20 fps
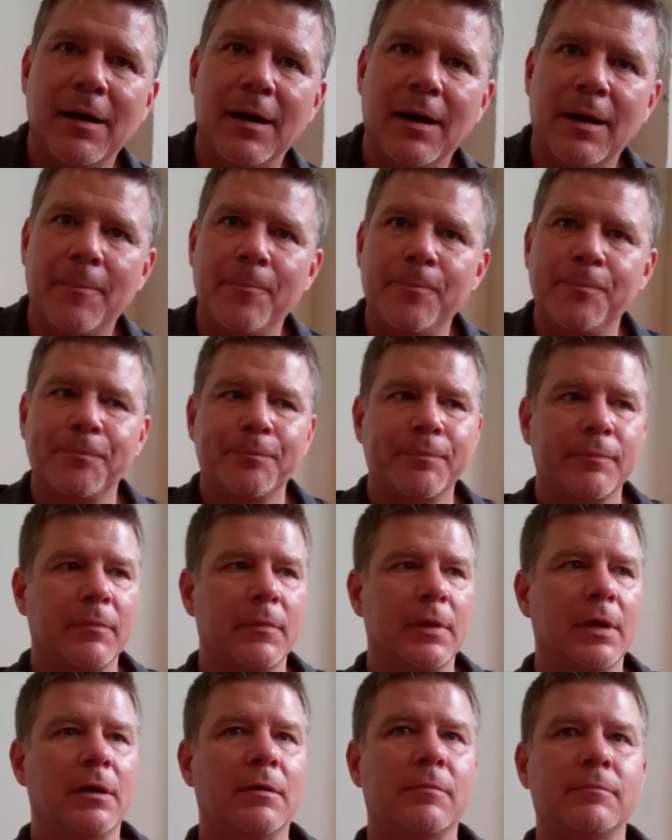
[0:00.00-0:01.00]

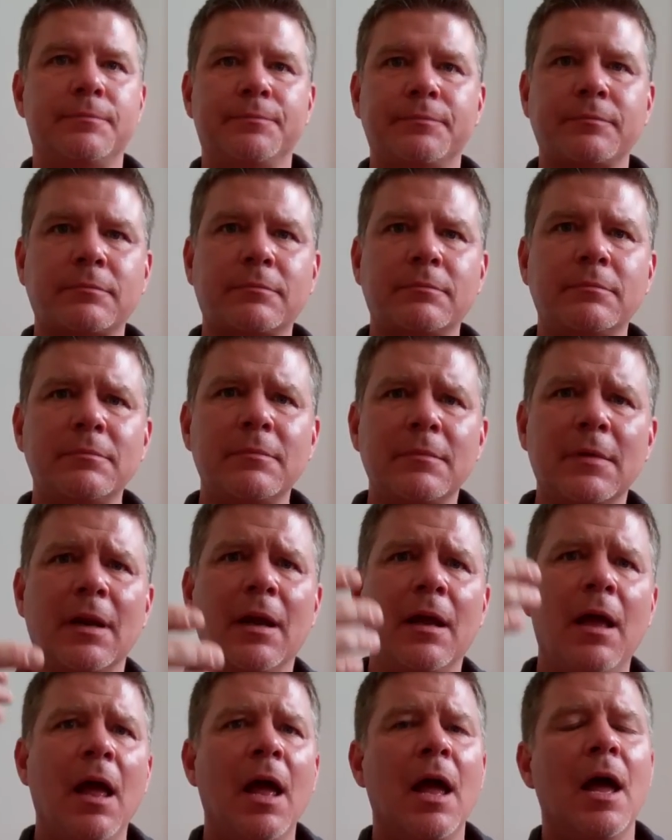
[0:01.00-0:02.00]
And you can make
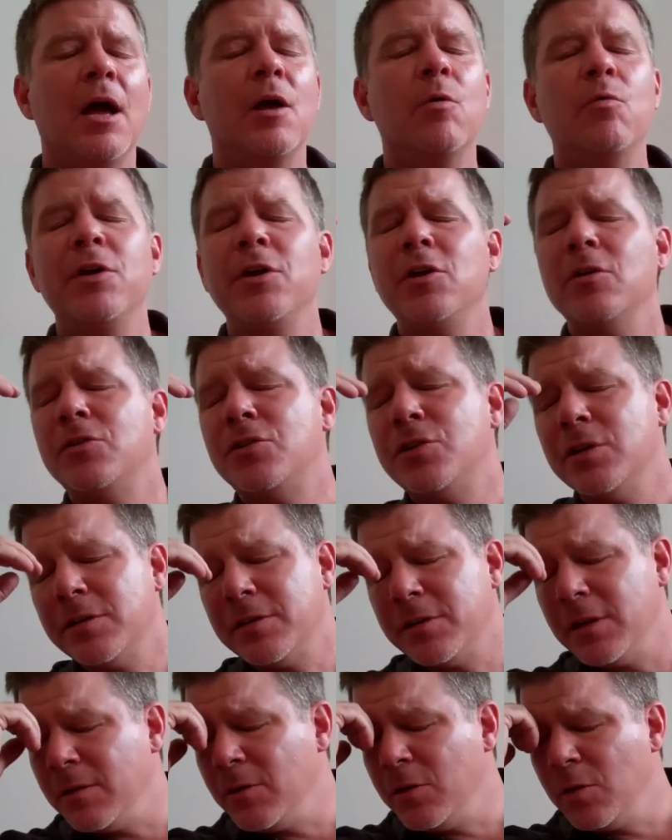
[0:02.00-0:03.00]
mistakes, you can make bad
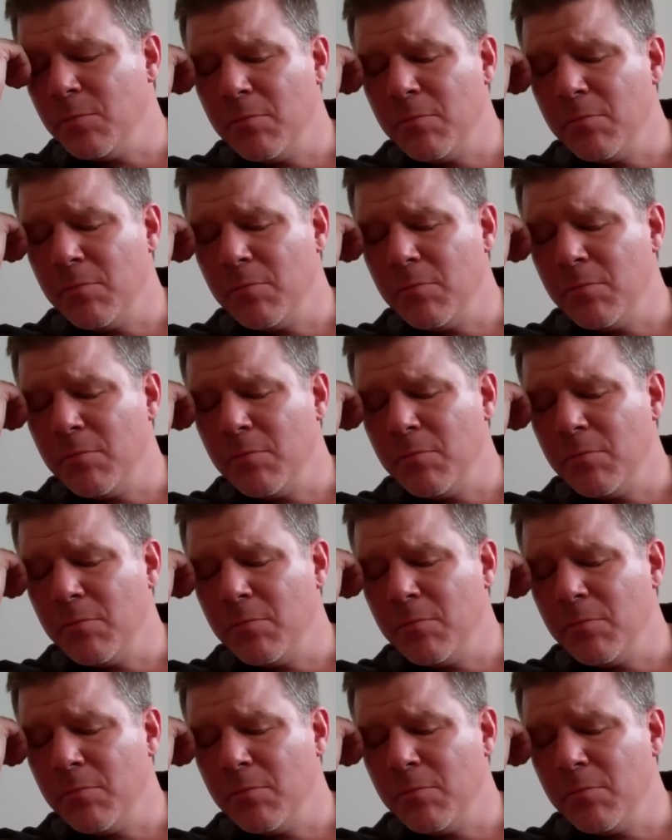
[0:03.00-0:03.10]
decisions.